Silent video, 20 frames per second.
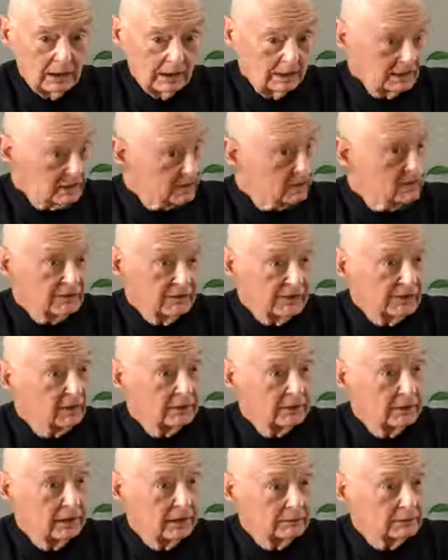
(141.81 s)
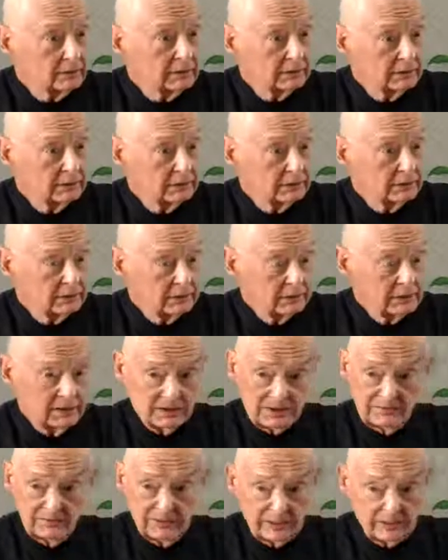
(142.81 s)
This is very common.
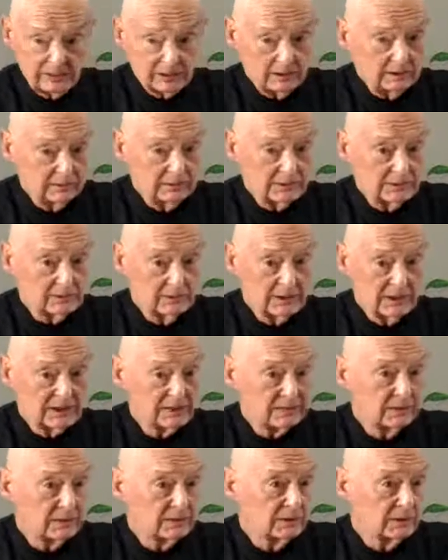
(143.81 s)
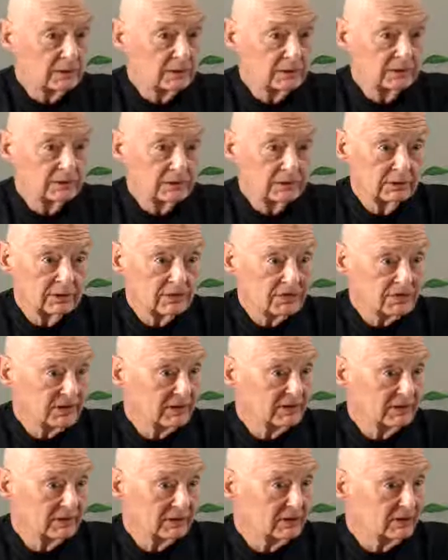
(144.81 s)
This is very common. You ask people over
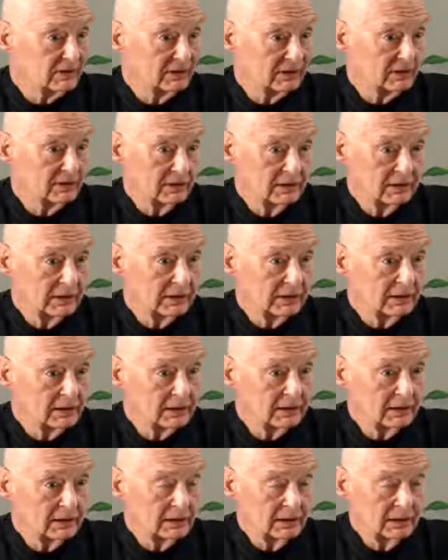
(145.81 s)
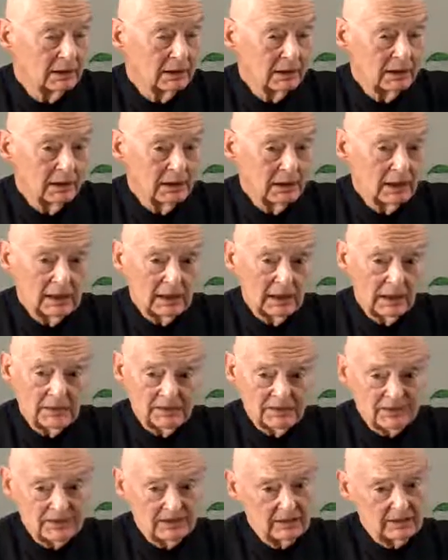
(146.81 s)
70 or 80, and
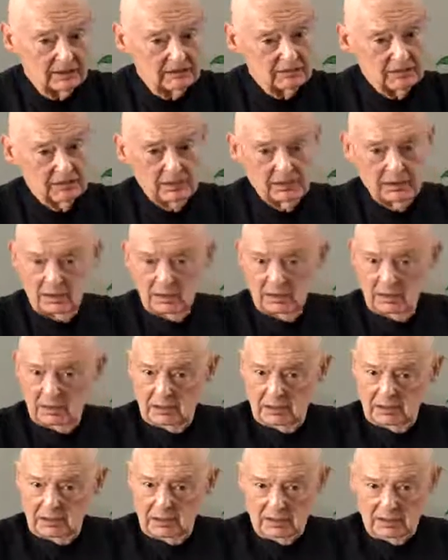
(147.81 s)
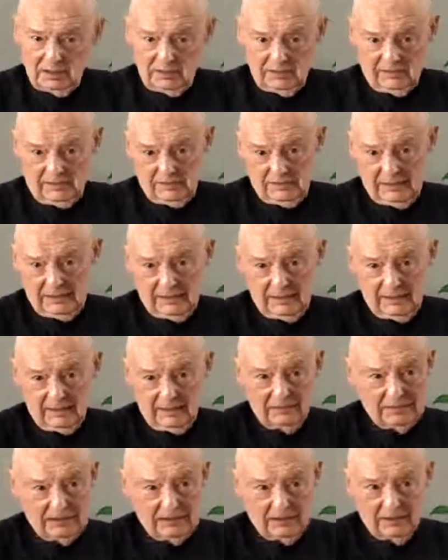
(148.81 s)
they say, if I
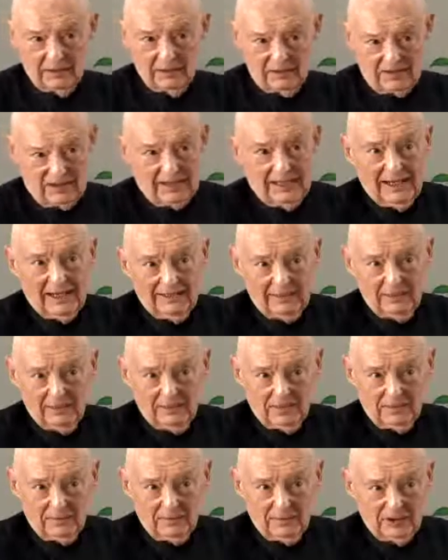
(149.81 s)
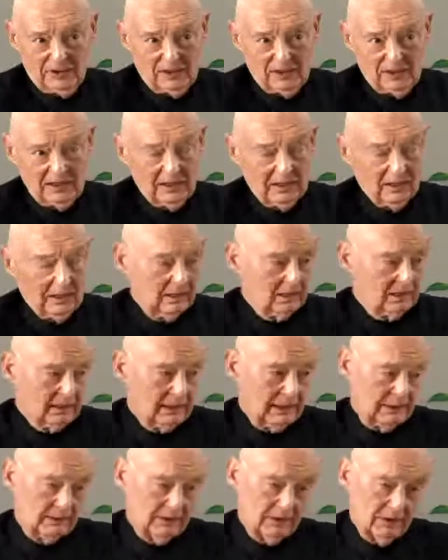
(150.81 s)
make the slightest mistake,
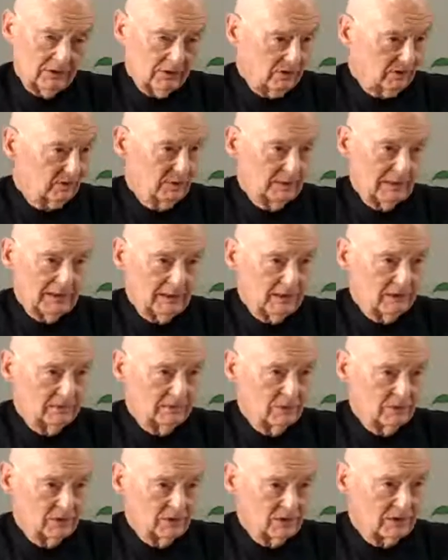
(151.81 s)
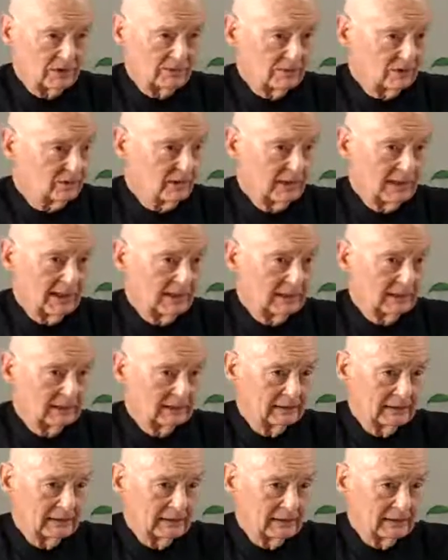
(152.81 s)
I'm going to spend most of the night